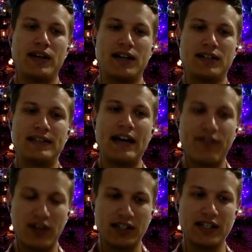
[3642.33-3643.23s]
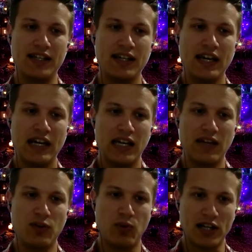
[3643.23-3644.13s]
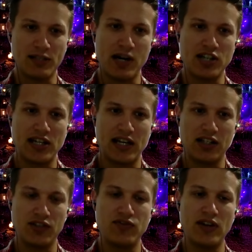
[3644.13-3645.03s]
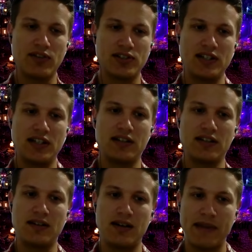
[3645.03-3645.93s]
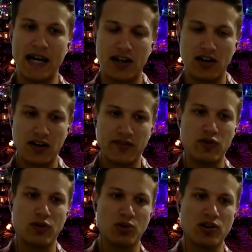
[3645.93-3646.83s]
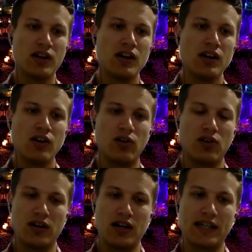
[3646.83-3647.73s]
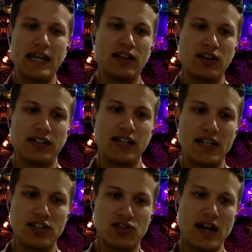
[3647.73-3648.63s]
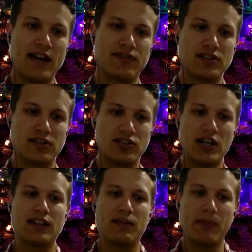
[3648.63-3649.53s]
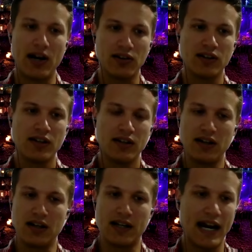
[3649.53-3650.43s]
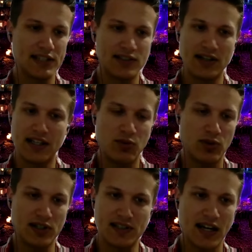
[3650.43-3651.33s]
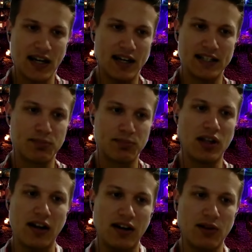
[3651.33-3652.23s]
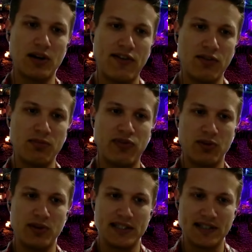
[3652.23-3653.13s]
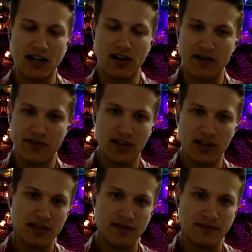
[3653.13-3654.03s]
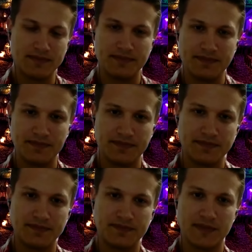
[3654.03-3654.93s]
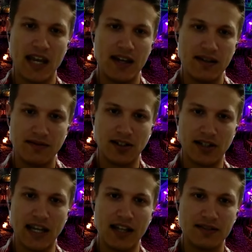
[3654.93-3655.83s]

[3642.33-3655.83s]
And definitely, if you watch my channel and never seen uh, Mak on Haunt Former or uh, Kayla Kay's Crafts, check them out. Uh, guys, anything you want to say, I guess, plug or whatever before we sign off here? Kay after or Kayla?